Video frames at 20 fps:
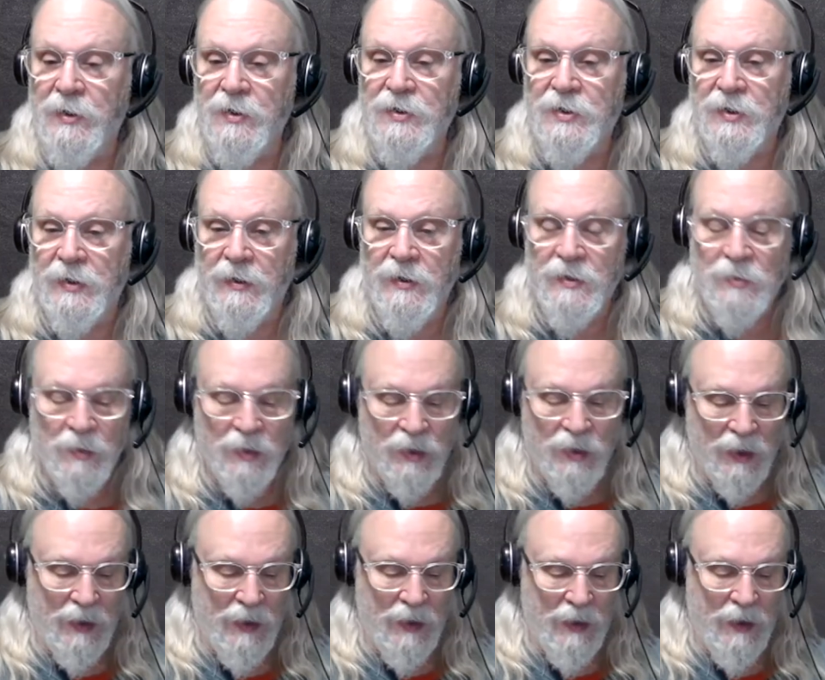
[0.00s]
in series with
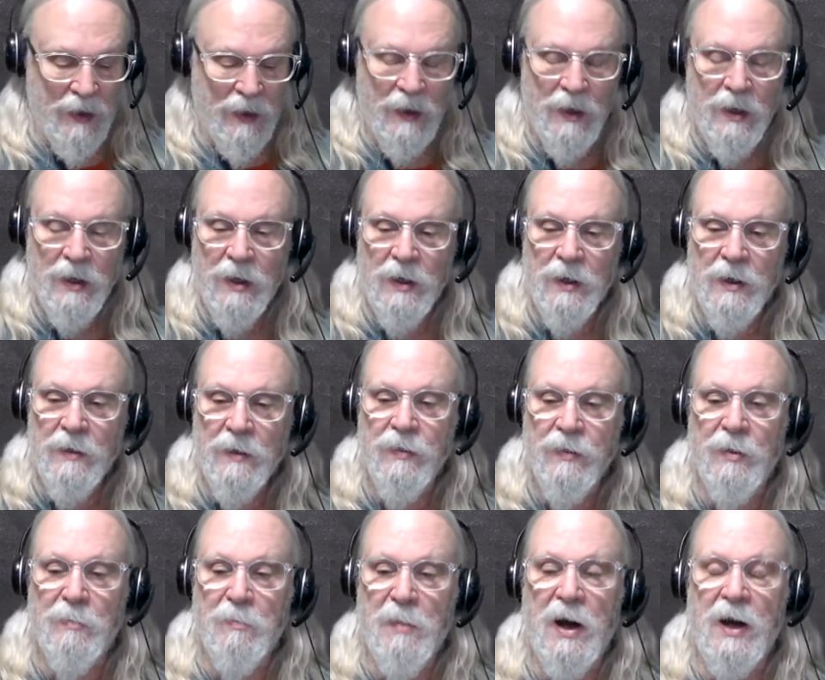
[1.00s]
the
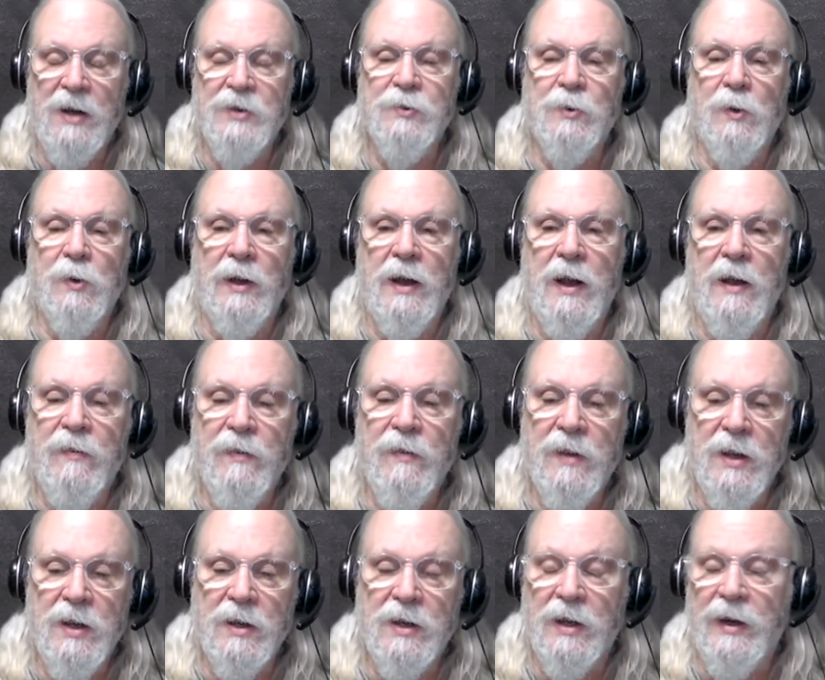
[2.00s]
module and
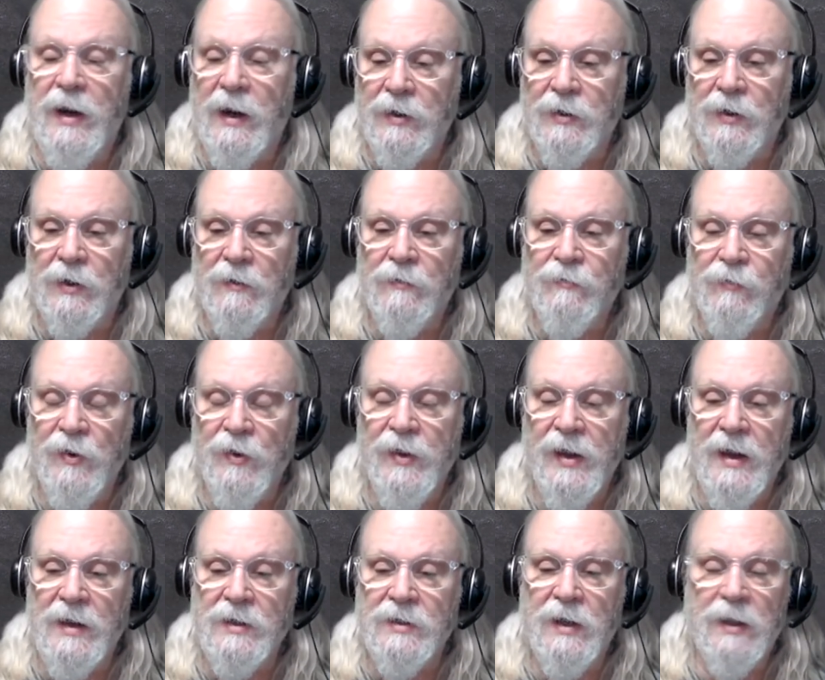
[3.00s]
the connector for
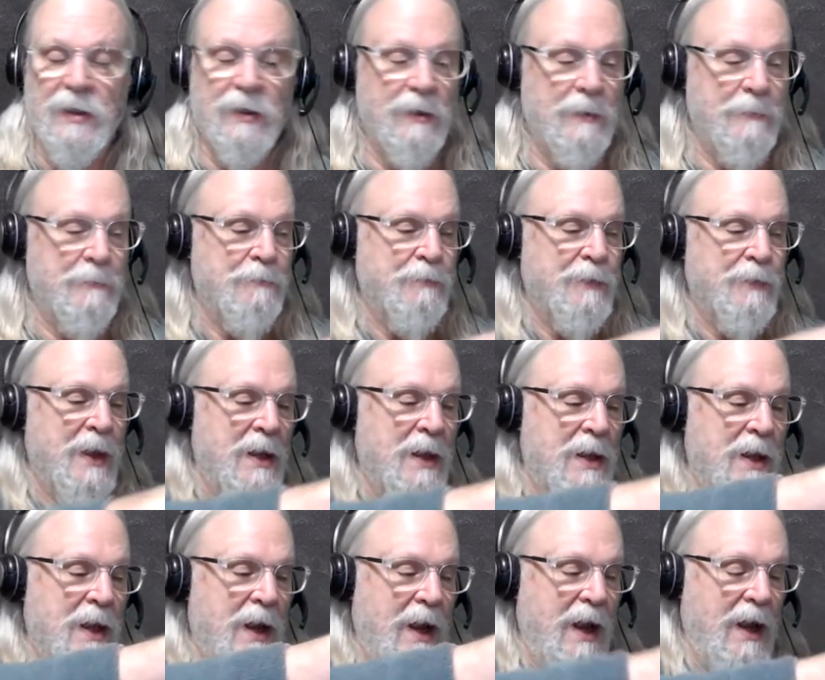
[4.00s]
the antenna.
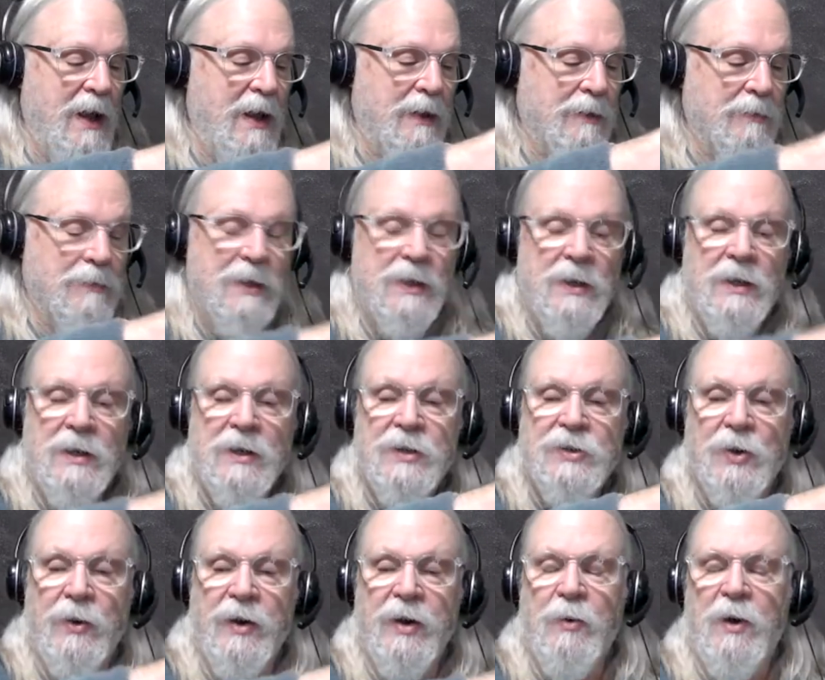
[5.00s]
And
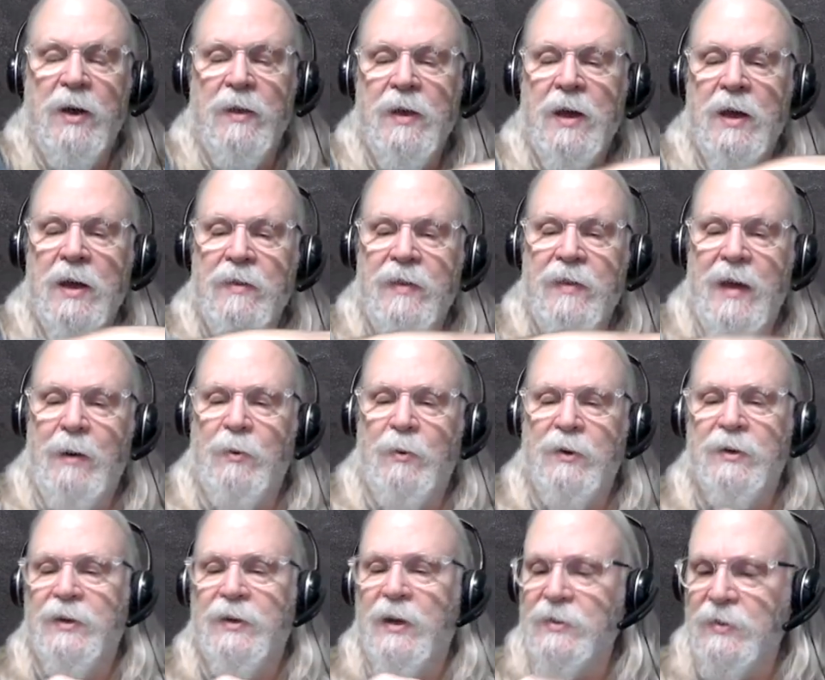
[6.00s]
so anyway, that
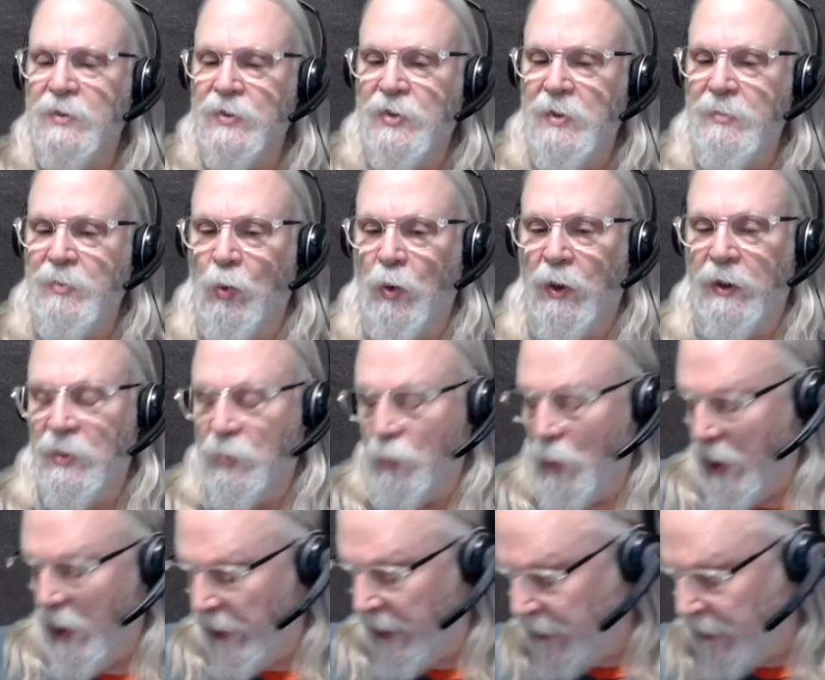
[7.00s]
one doesn't seem to work as well.